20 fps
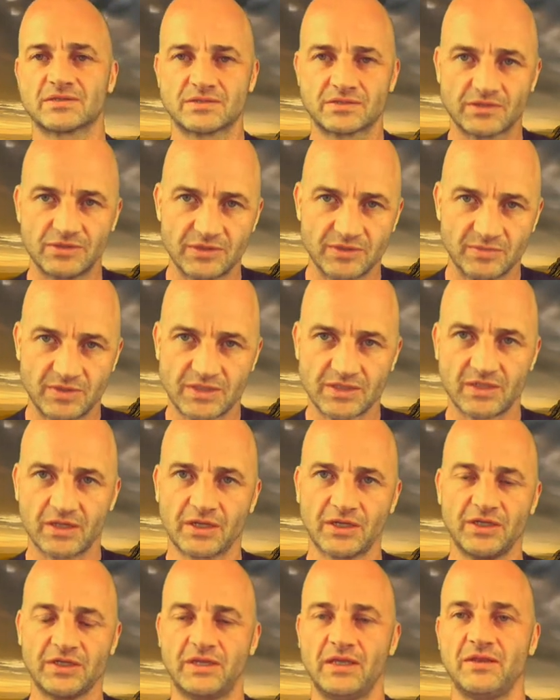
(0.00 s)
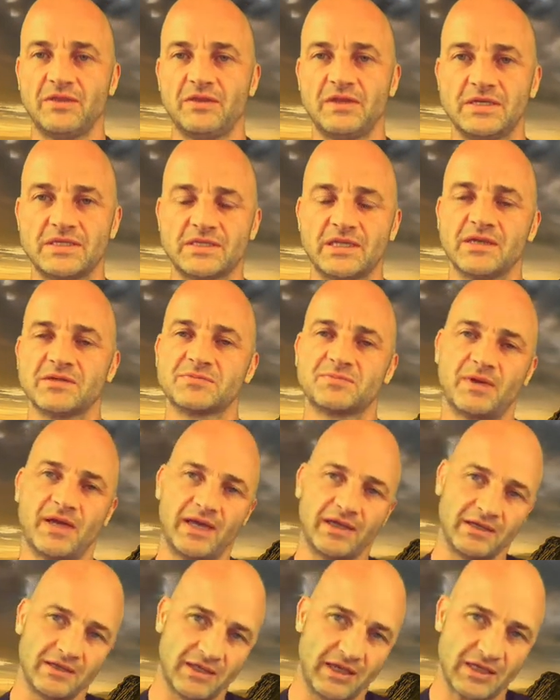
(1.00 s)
Excuse me, sir, can you take 3 steps back?